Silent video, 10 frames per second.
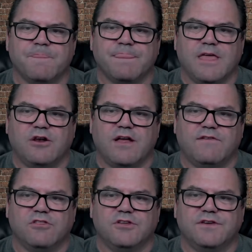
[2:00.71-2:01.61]
it'll have
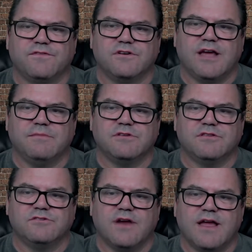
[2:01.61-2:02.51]
all the different times on the
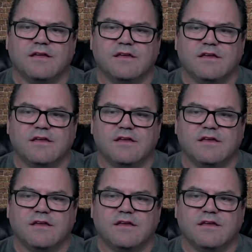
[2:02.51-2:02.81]
track